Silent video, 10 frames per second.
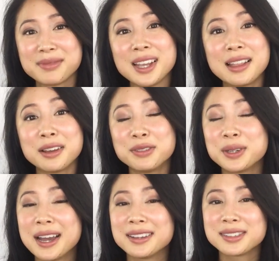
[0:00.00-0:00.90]
I love you
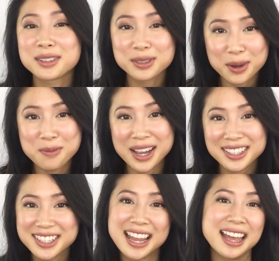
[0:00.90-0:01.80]
guys so much,
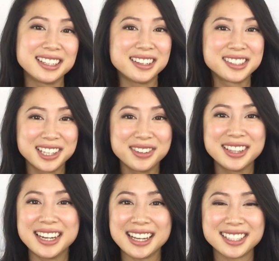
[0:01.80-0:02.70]
and I'll see you in the next